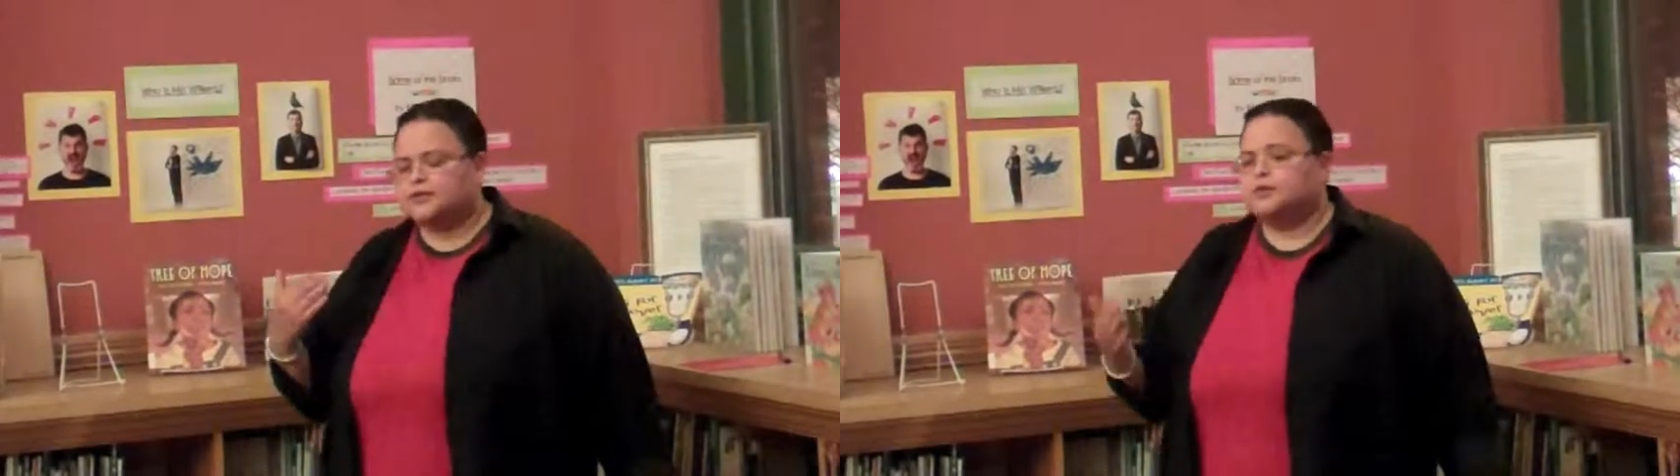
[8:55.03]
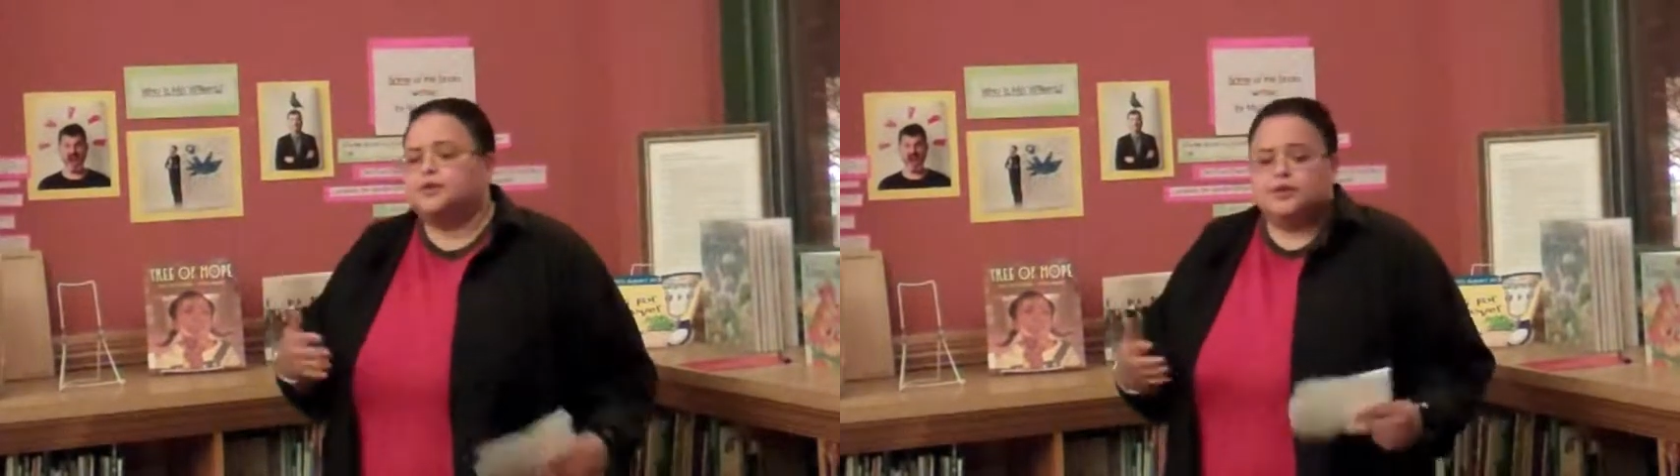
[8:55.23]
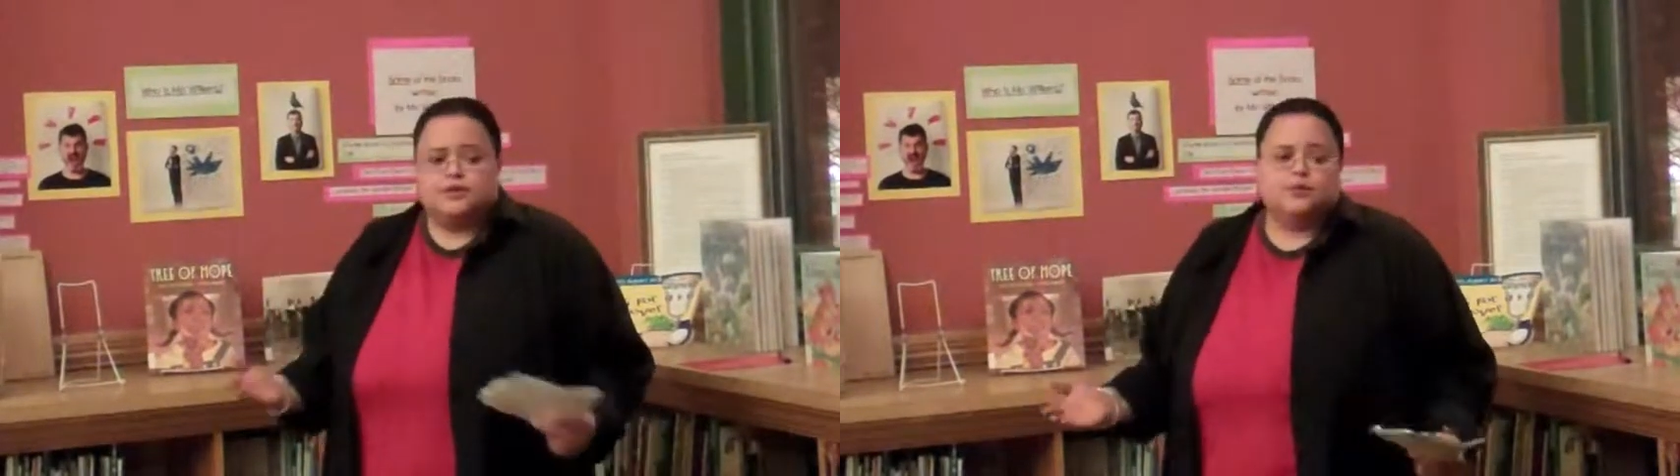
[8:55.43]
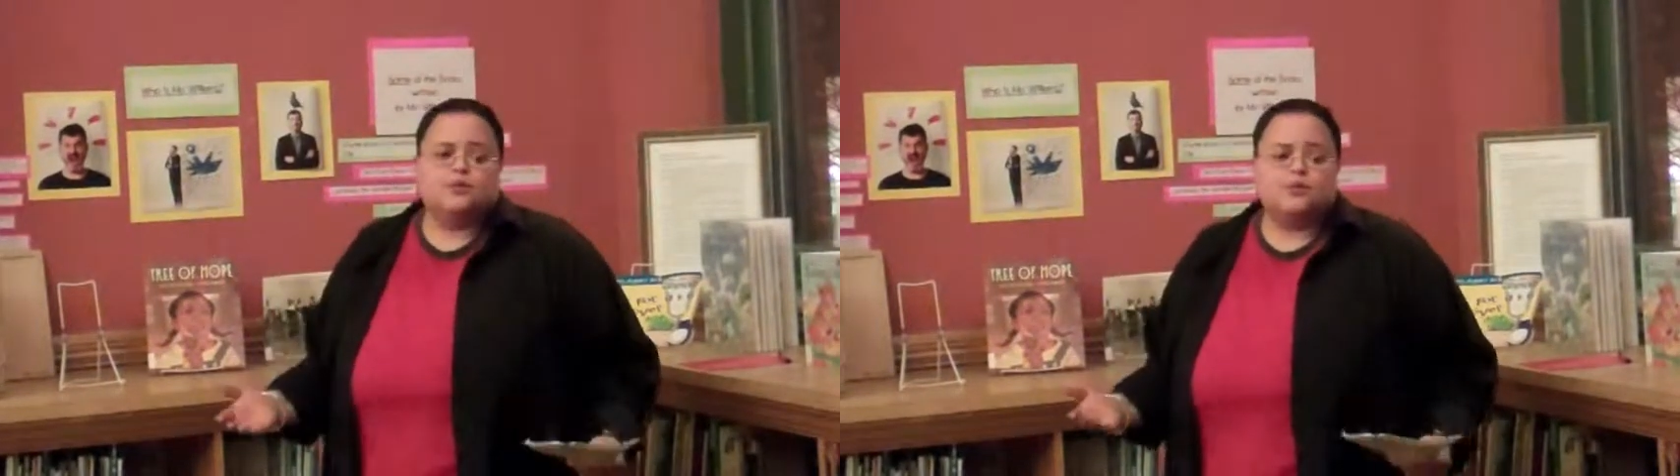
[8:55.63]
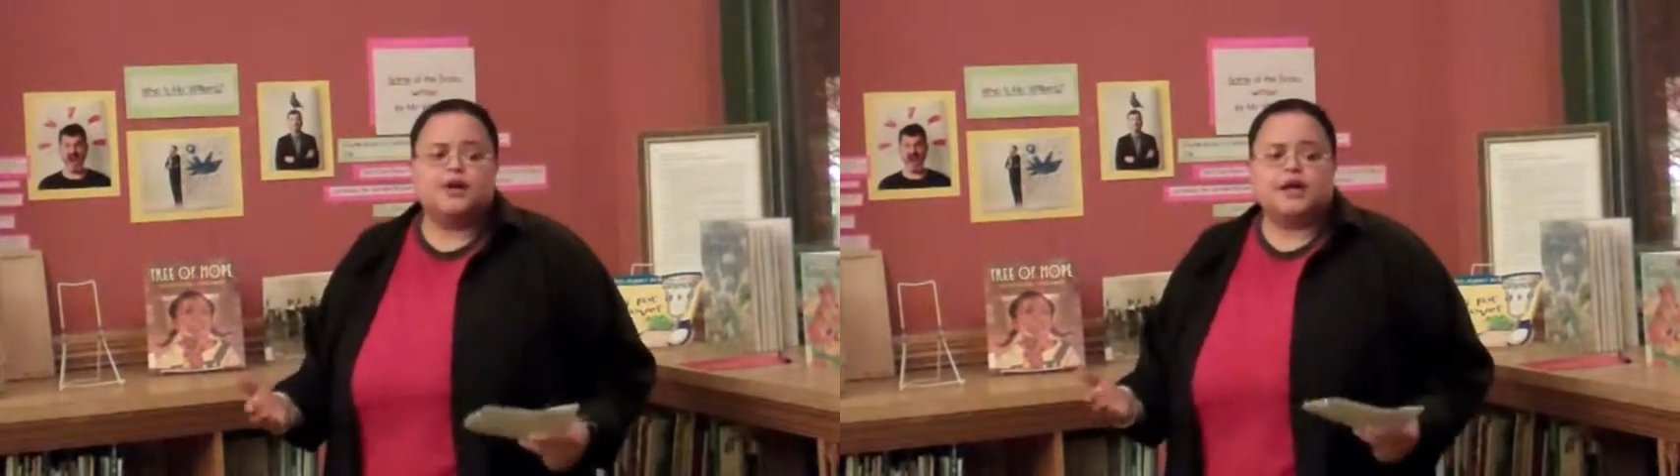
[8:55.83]
So
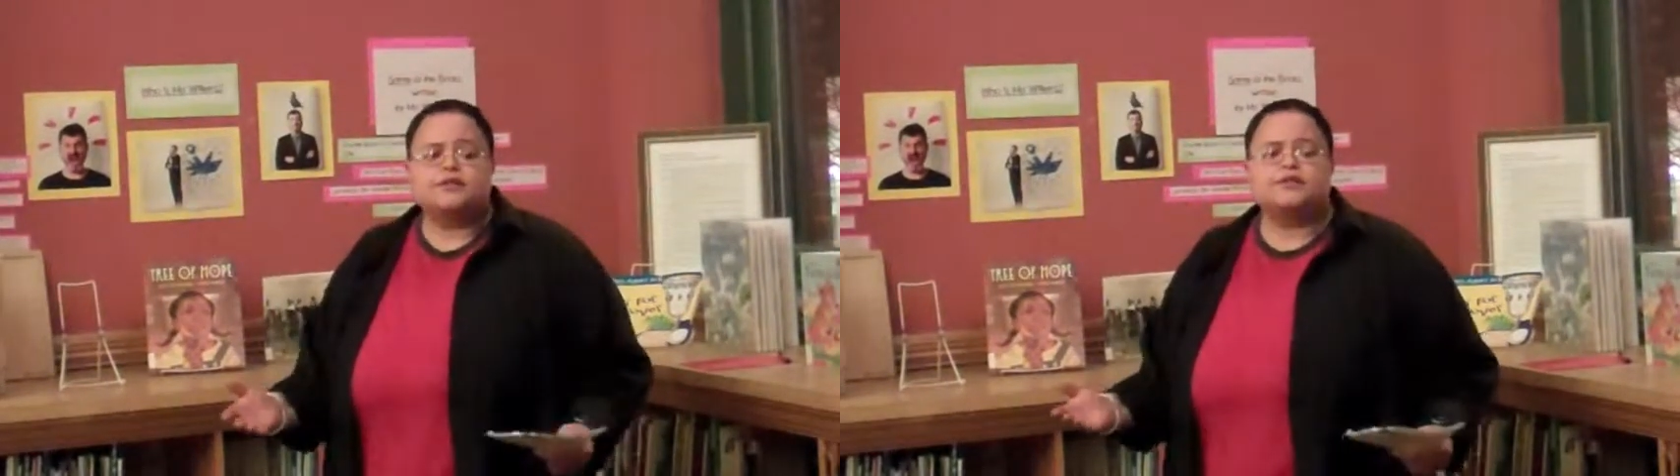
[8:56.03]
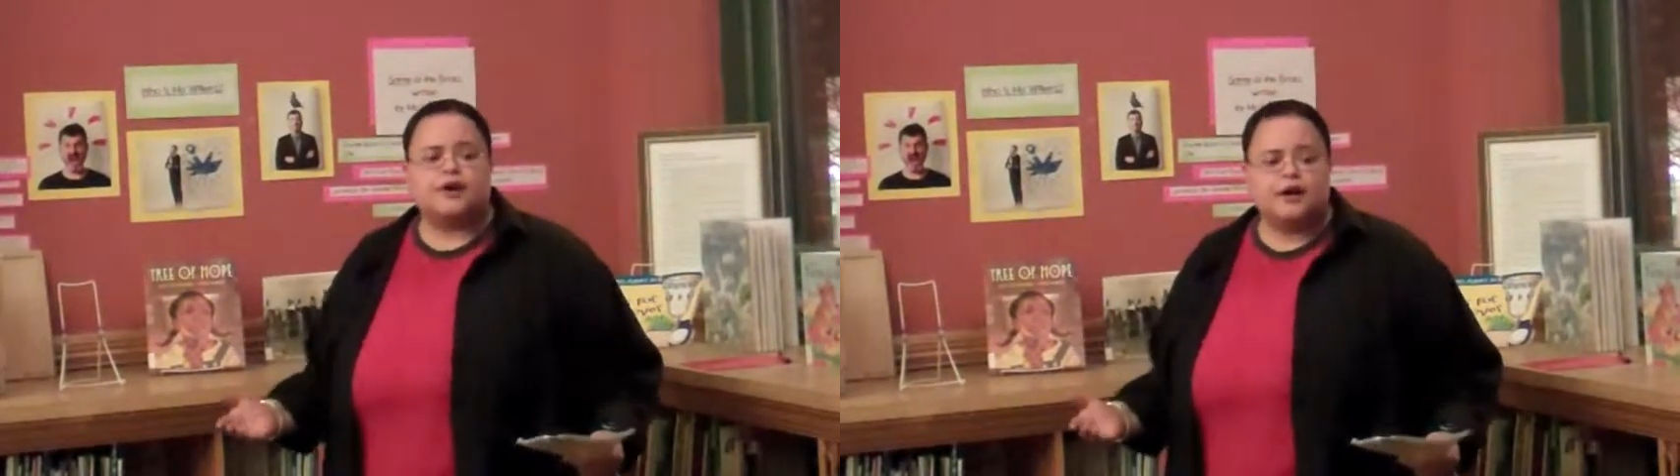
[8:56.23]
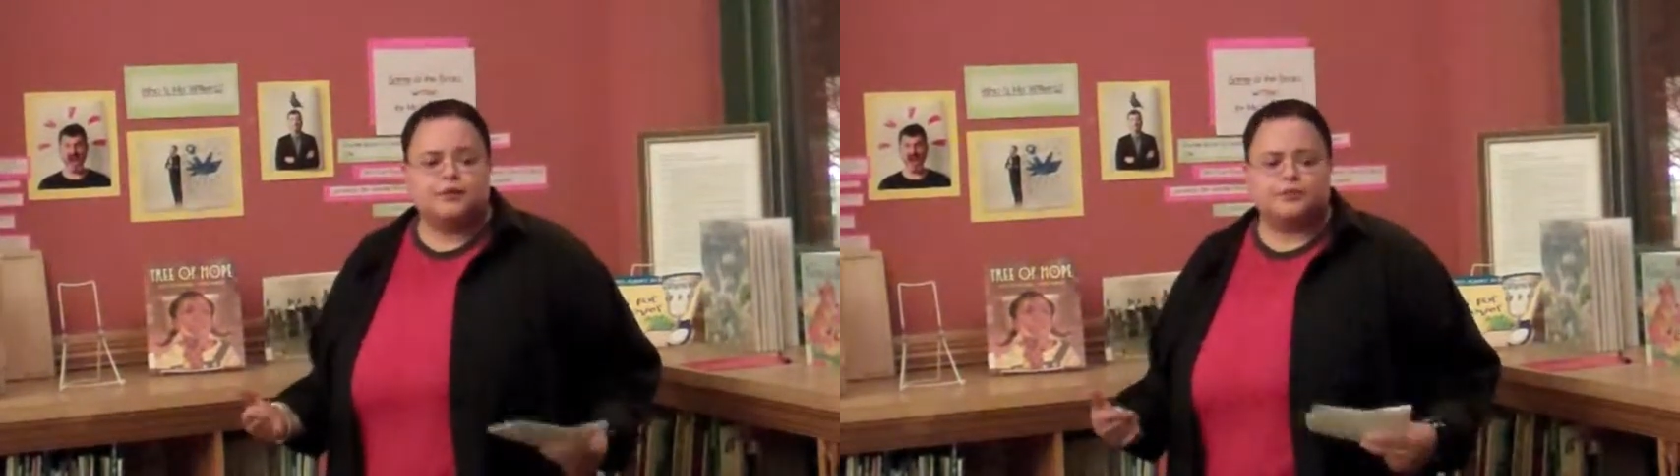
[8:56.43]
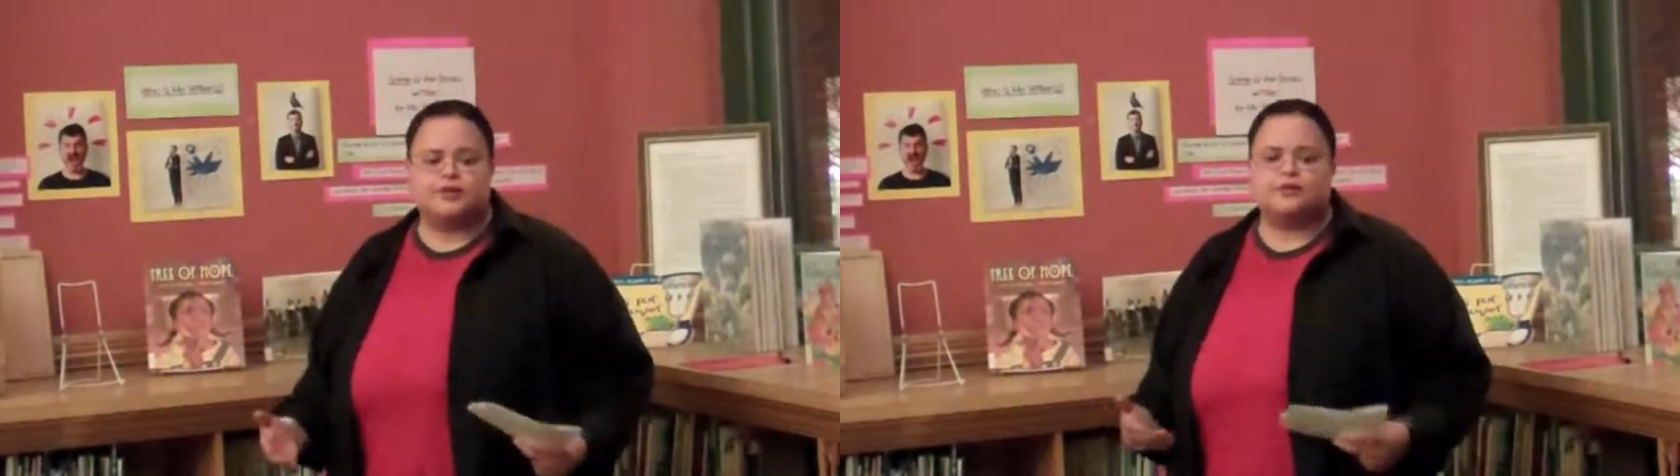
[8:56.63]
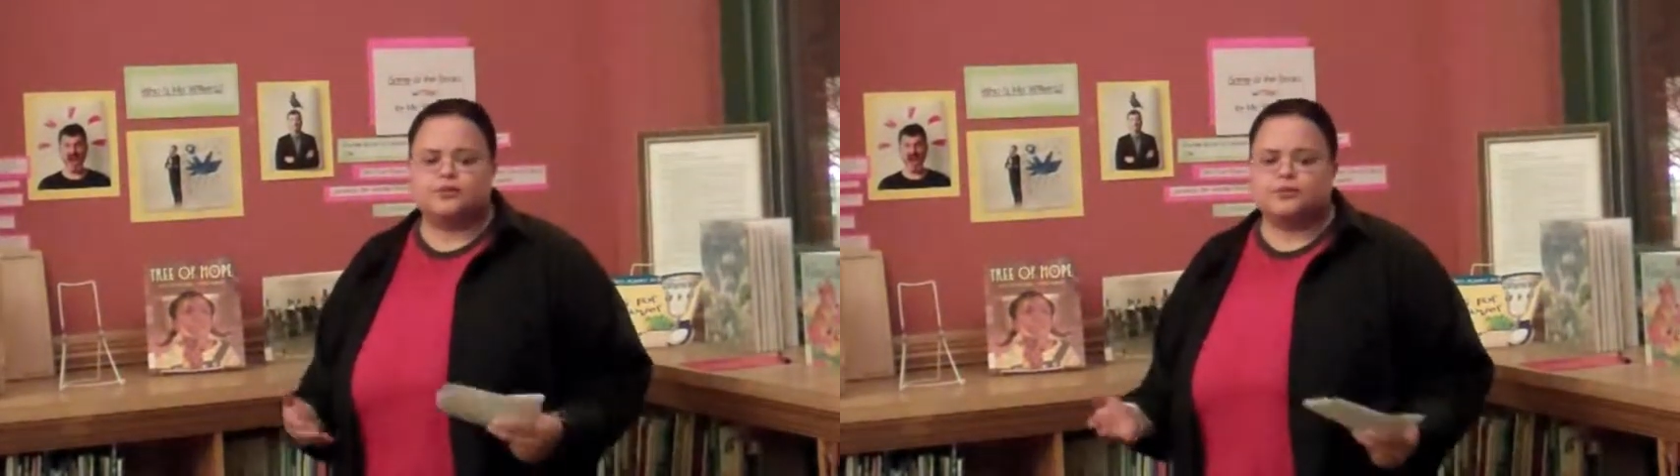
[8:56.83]
what I saw
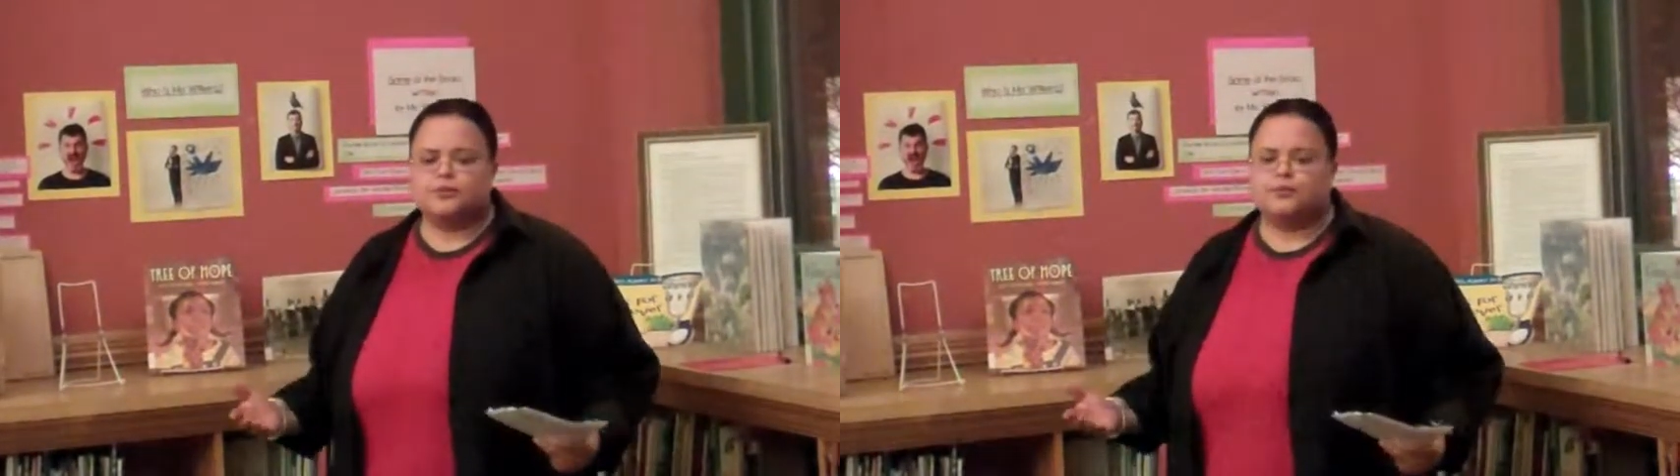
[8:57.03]
was